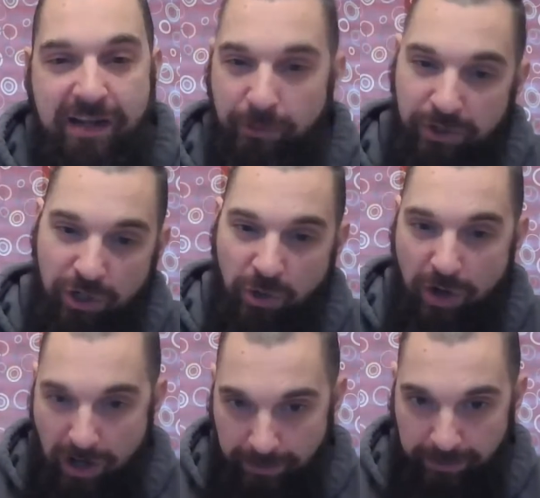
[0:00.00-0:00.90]
I would
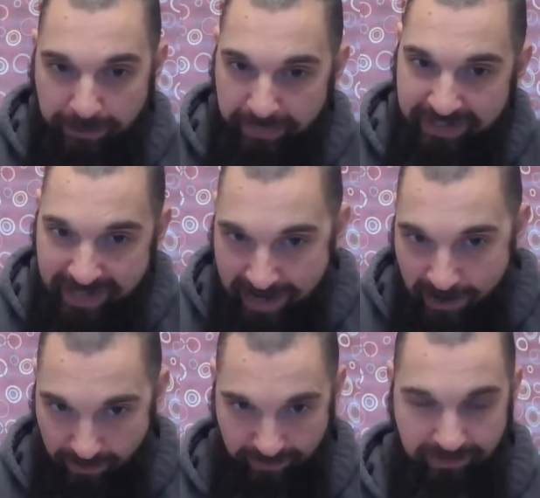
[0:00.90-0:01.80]
go up and
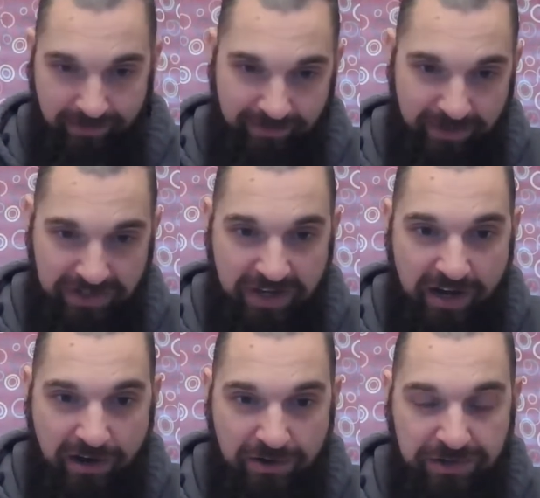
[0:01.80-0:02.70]
down the
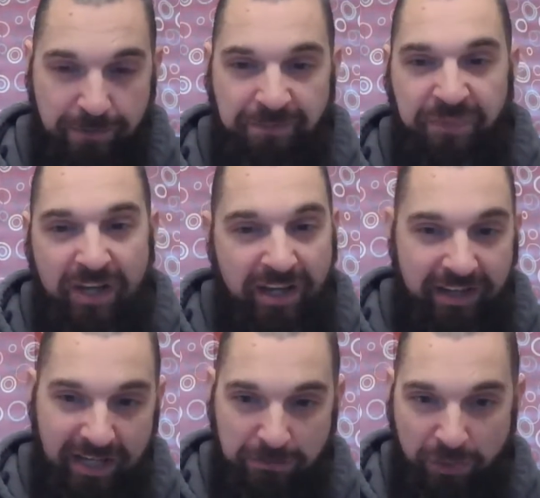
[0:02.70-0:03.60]
stairs
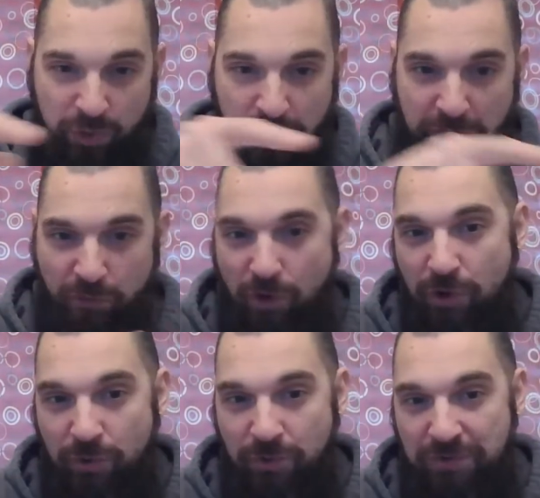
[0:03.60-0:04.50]
and in between
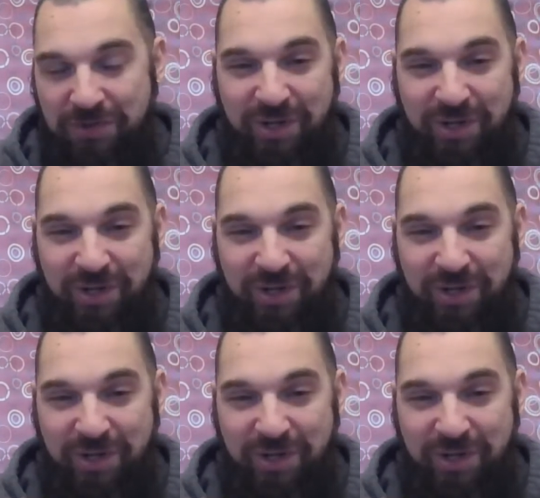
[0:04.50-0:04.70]
rows.